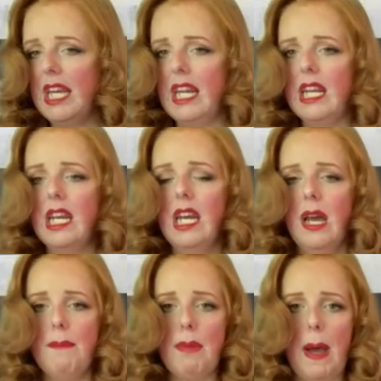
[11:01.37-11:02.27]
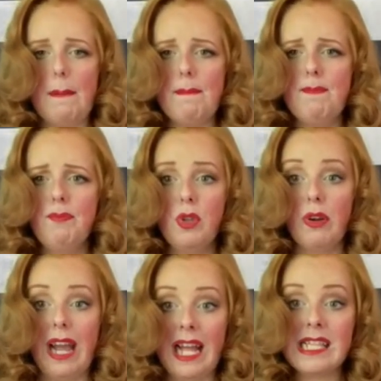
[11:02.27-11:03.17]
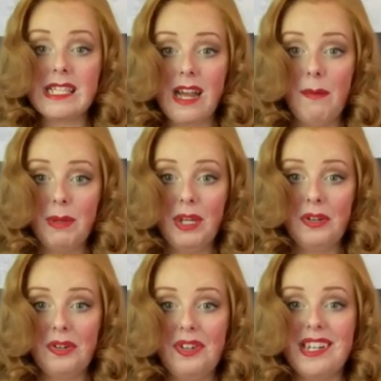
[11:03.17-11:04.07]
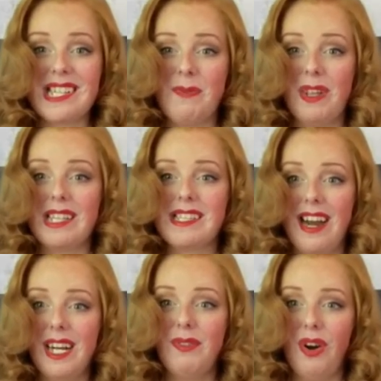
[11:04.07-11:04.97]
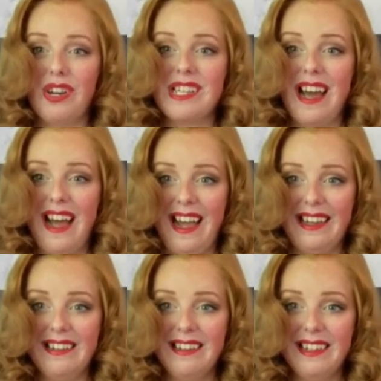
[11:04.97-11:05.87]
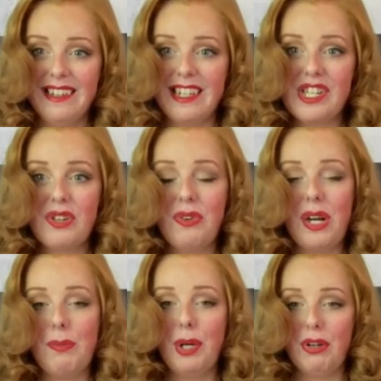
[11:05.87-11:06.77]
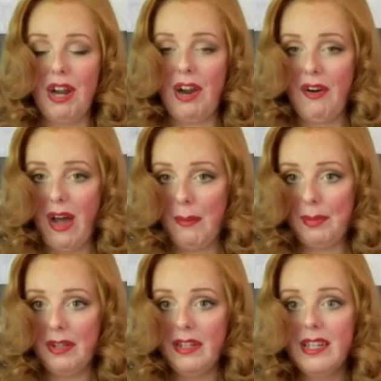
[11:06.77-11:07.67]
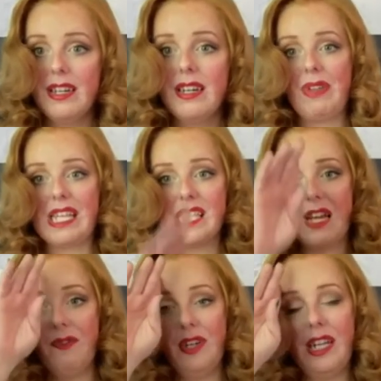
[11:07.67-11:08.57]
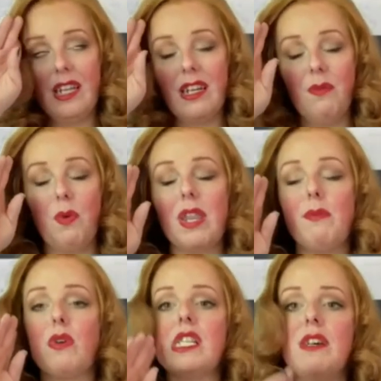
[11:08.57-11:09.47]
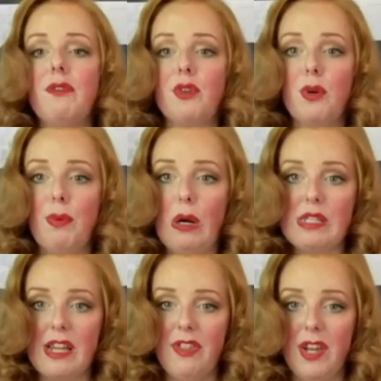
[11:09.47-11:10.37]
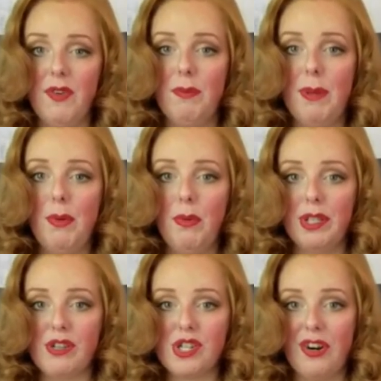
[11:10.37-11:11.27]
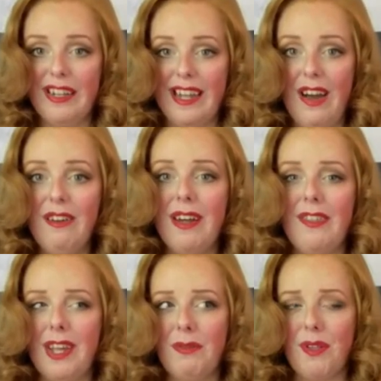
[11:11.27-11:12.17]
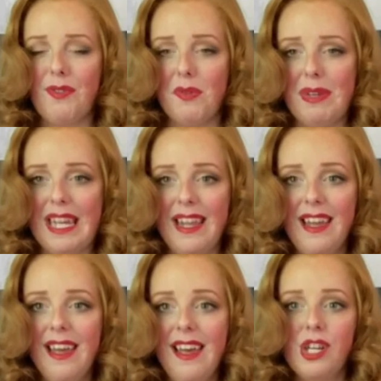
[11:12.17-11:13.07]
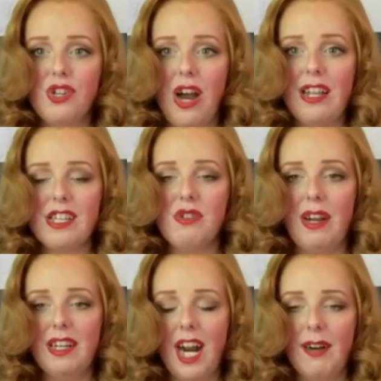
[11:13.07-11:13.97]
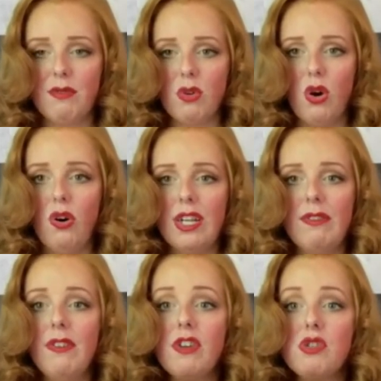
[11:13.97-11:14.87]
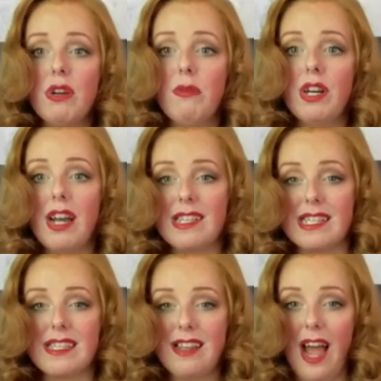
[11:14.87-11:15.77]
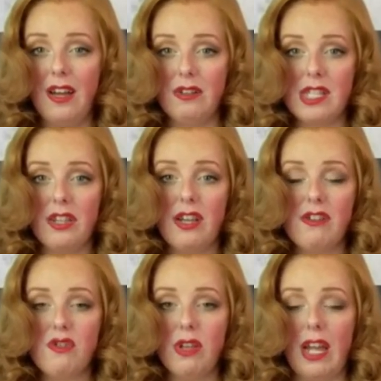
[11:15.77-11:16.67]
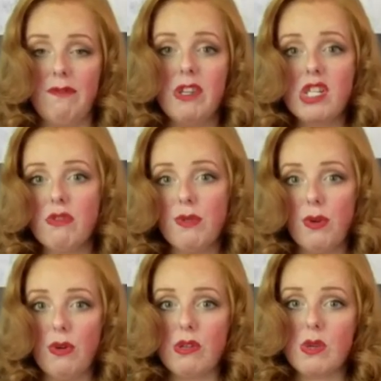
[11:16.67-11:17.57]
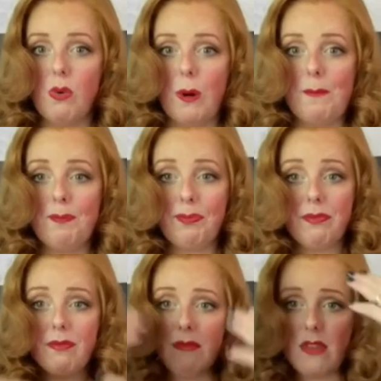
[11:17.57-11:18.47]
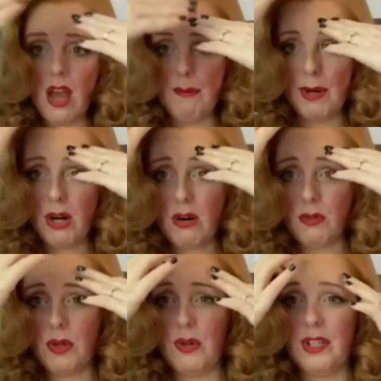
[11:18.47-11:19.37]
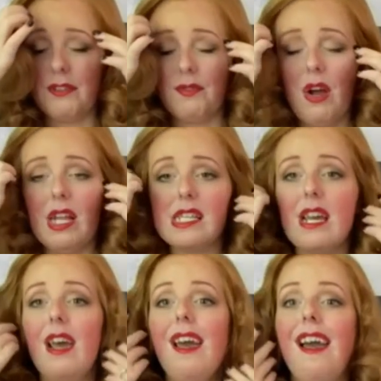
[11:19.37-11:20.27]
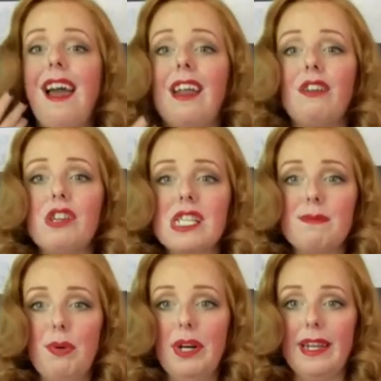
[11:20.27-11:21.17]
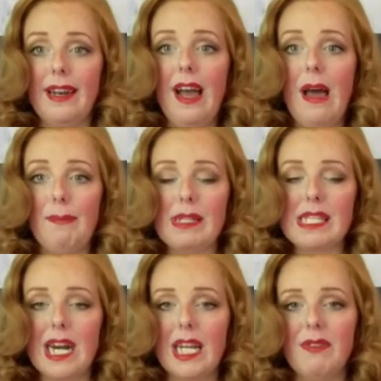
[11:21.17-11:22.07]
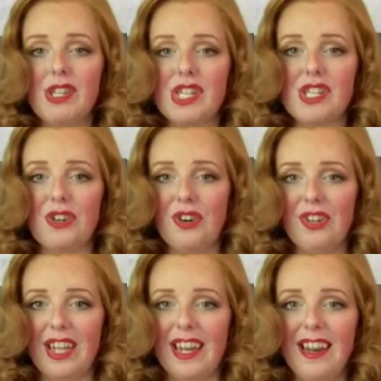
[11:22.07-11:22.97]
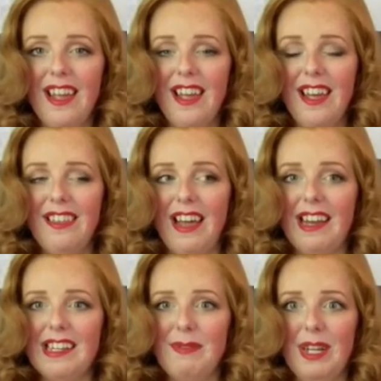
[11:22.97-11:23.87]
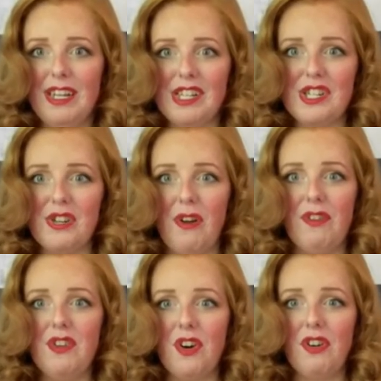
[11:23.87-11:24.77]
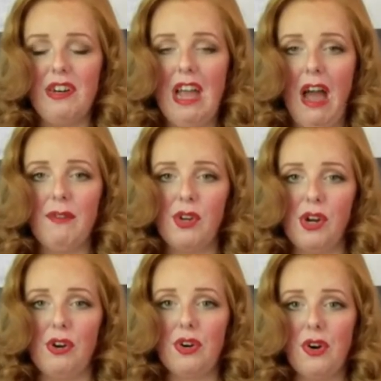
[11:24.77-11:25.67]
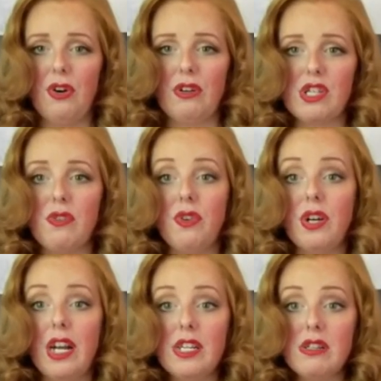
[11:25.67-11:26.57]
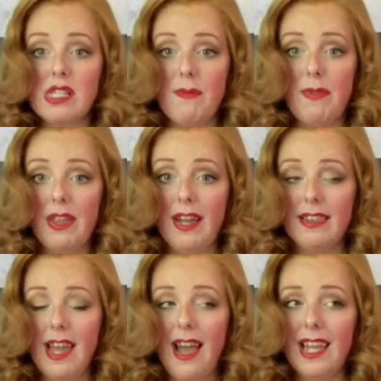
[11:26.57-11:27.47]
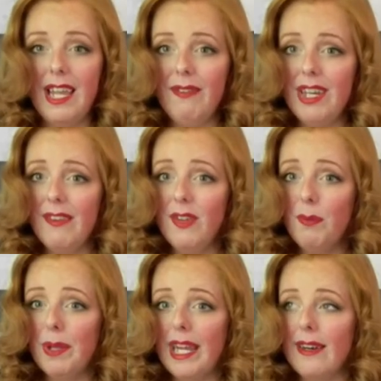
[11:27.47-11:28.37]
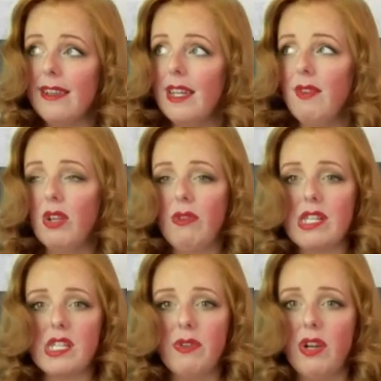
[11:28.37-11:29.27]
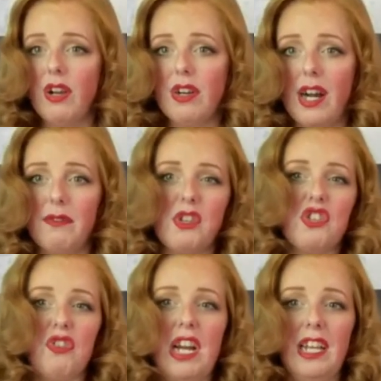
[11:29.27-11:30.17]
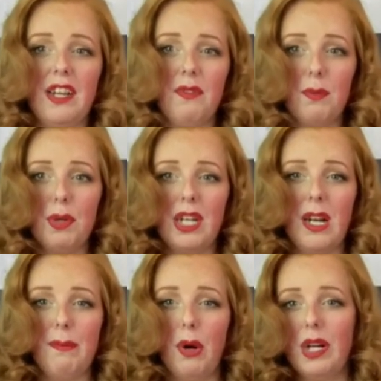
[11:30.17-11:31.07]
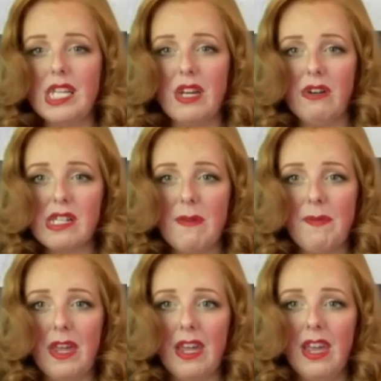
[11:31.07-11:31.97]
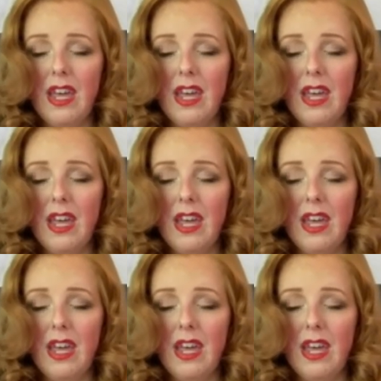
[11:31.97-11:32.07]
it, but your ends not being curled is something that's kind of hard to hide unless you're going to put your hair up. That's definitely one of the more difficult parts, I think, for people when they're starting out. I think it was for me. Trying to do any kind of roll, even if you're doing one as a style. So, say you're doing like victory rolls or a barrel roll in the front and you're just putting it up, it's not even just to curl it that can be an issue if you don't already have your hair curled. So if you're gonna do something like that, even if you plan on leaving the rest of your hair kind of straight, like if you're putting it in a ponytail or something,